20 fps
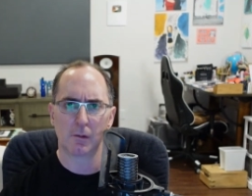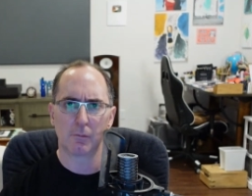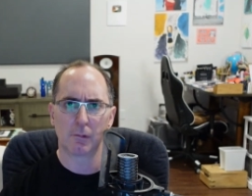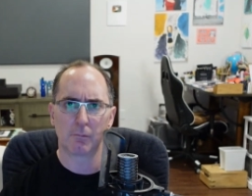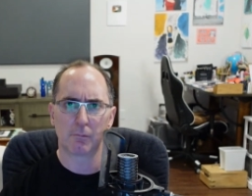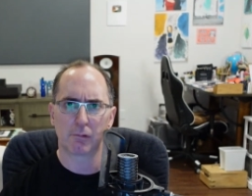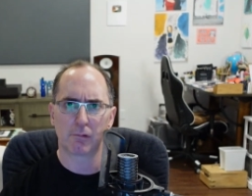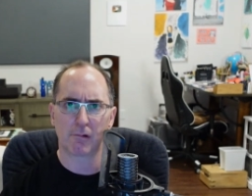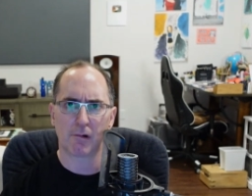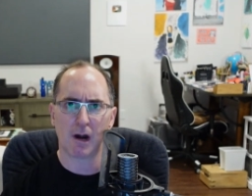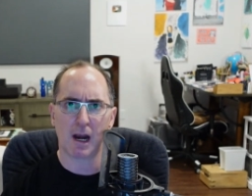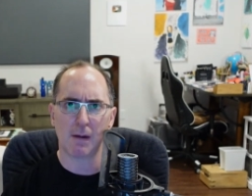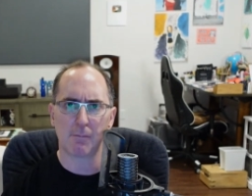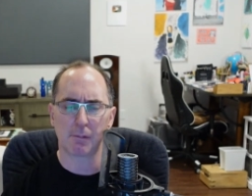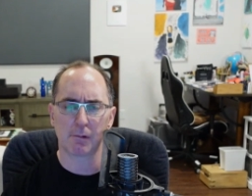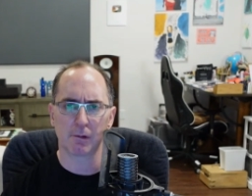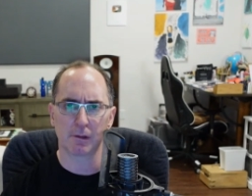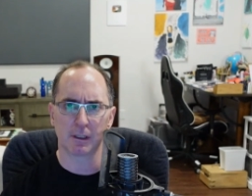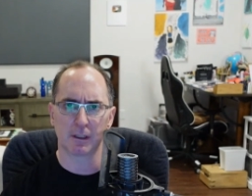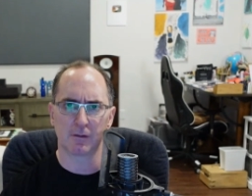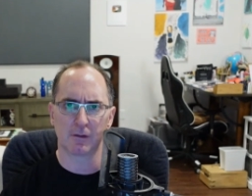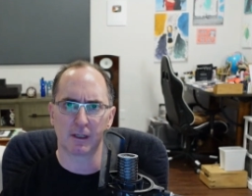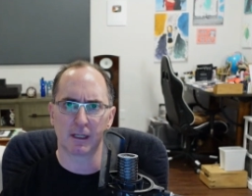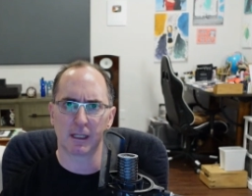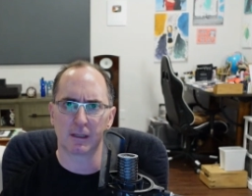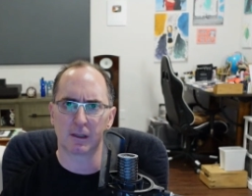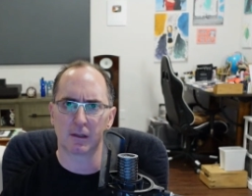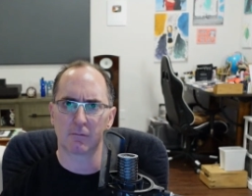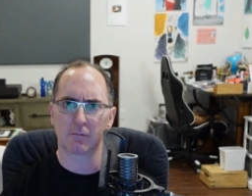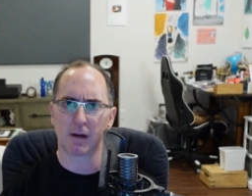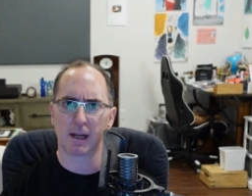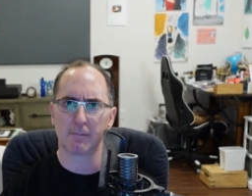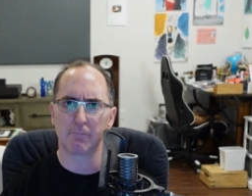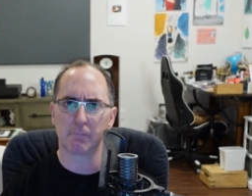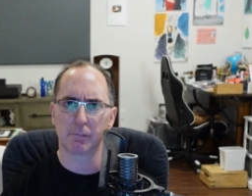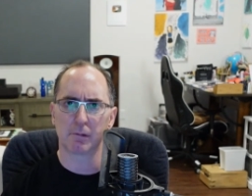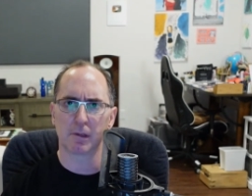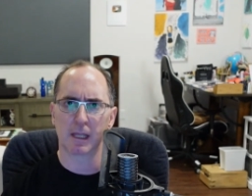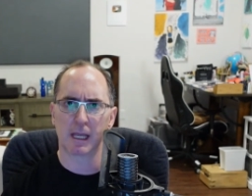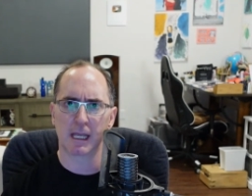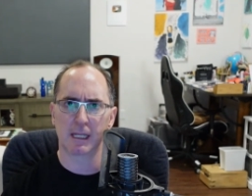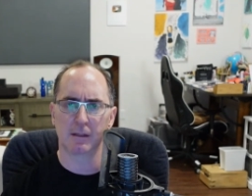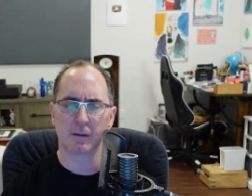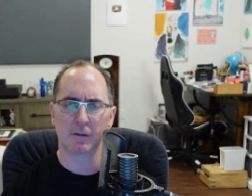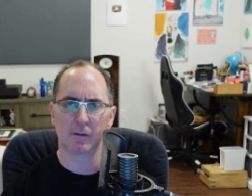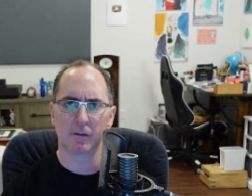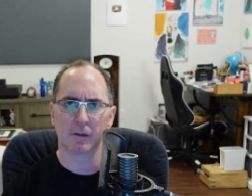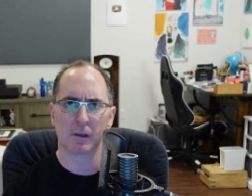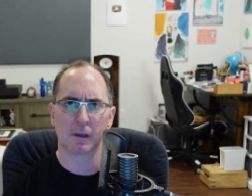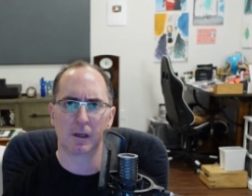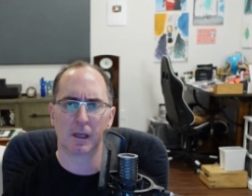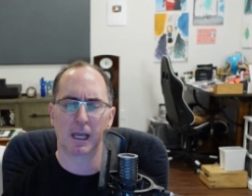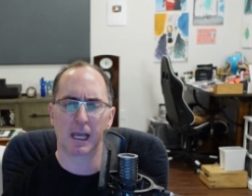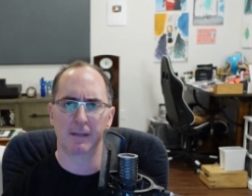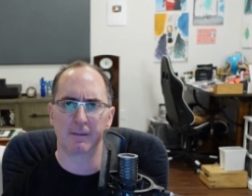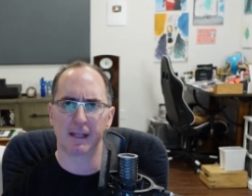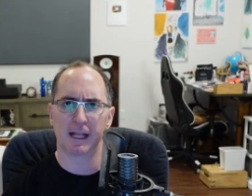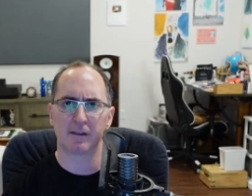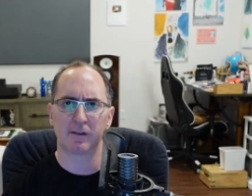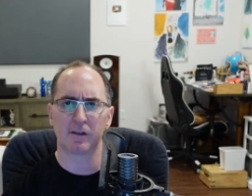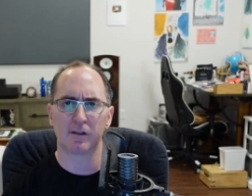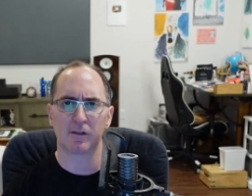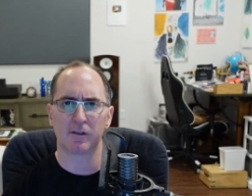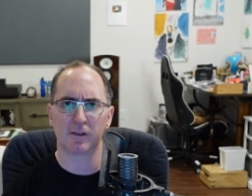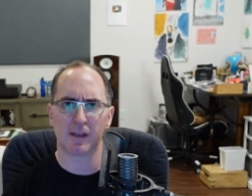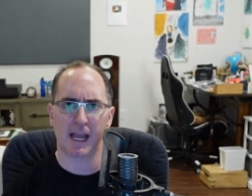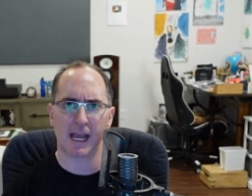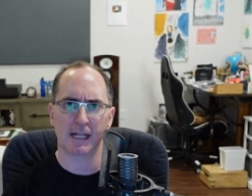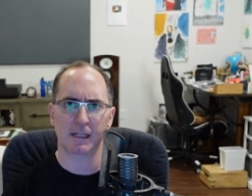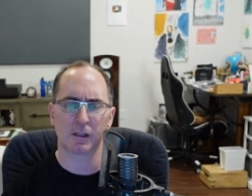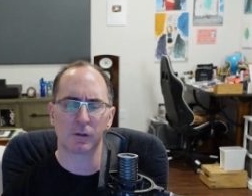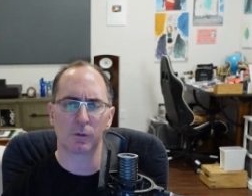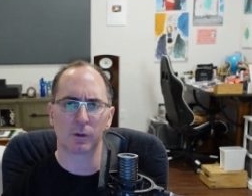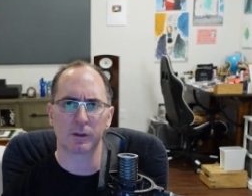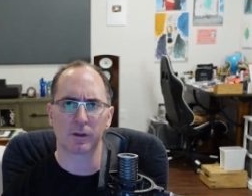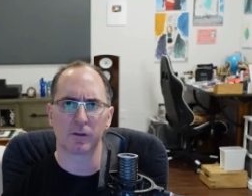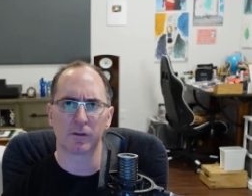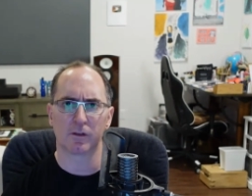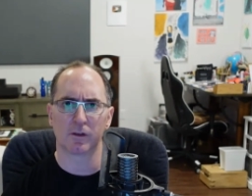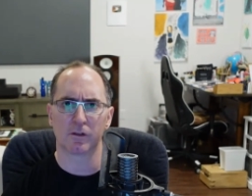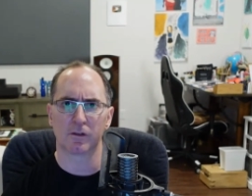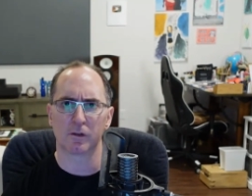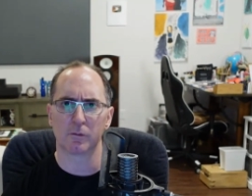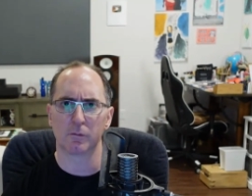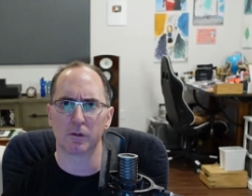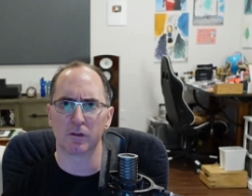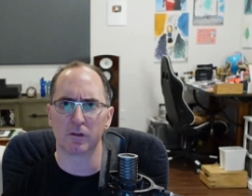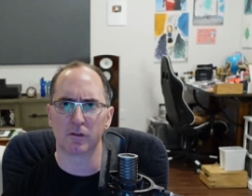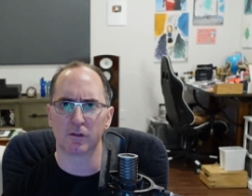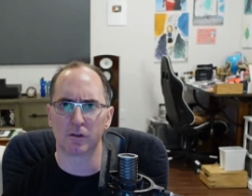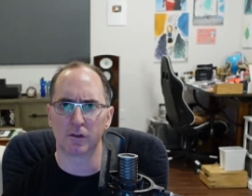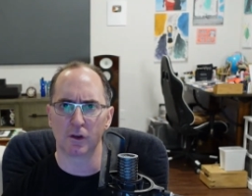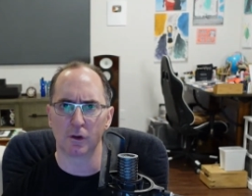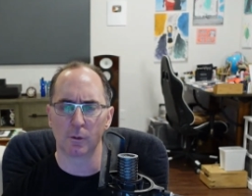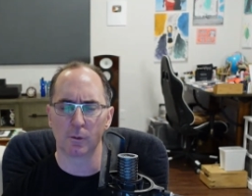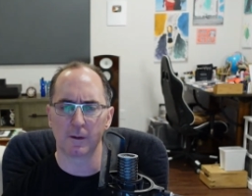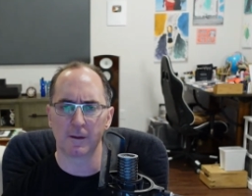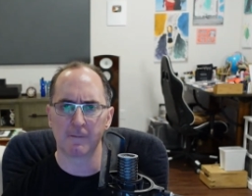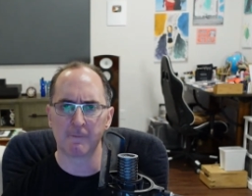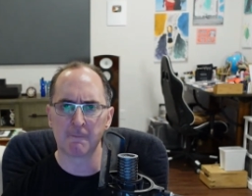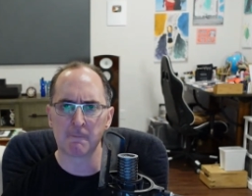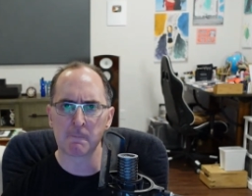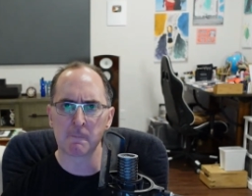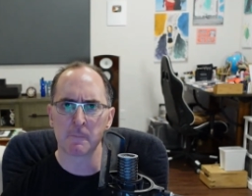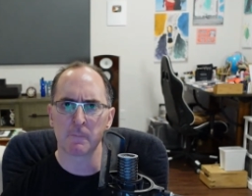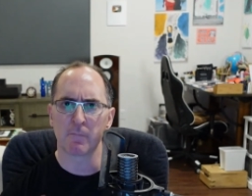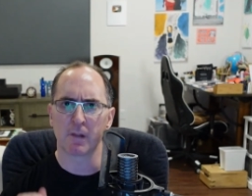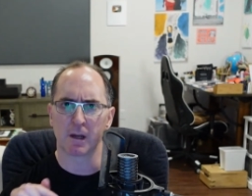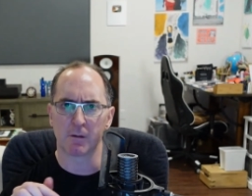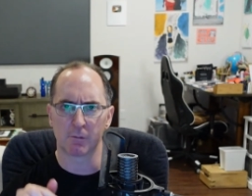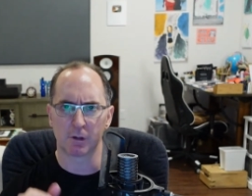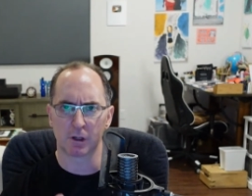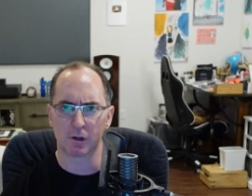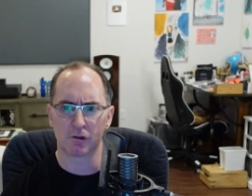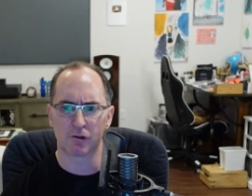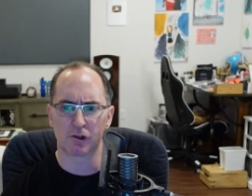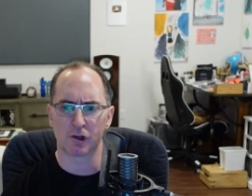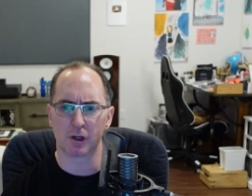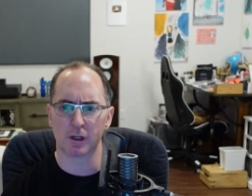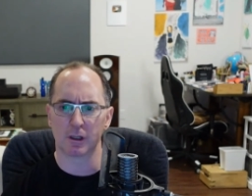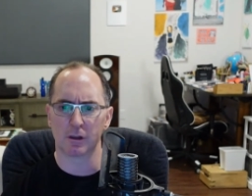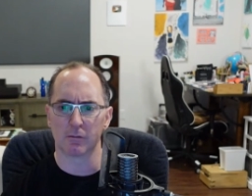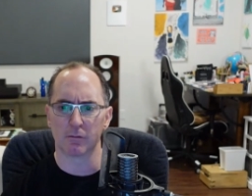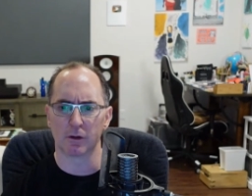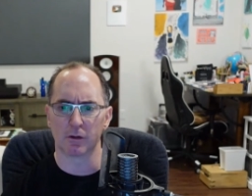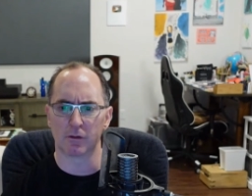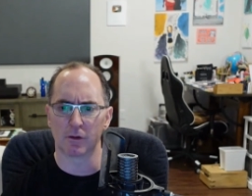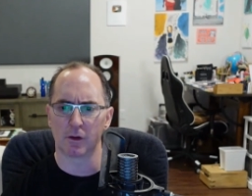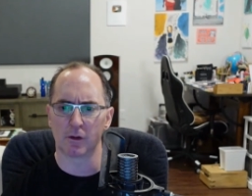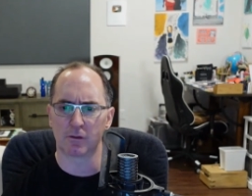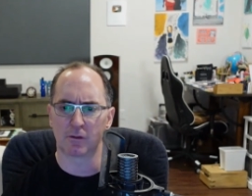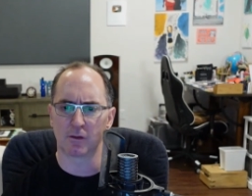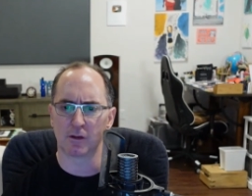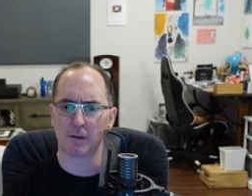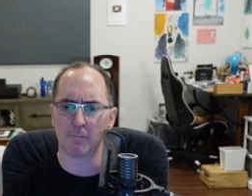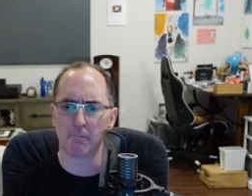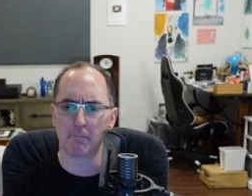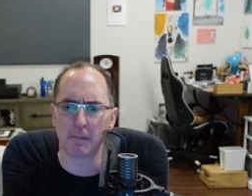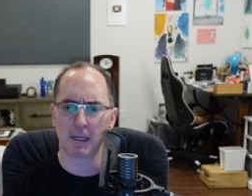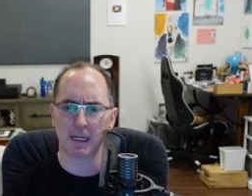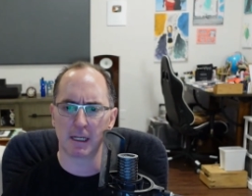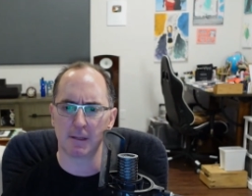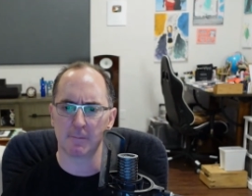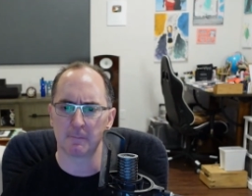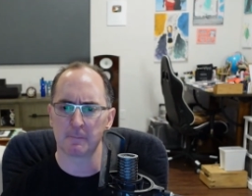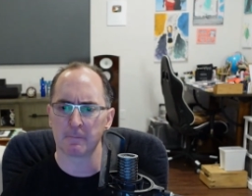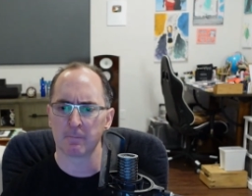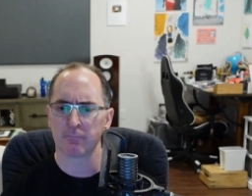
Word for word: properly to get the right blend. And that's exactly what the system is doing. And I'm going to show you the results in a minute.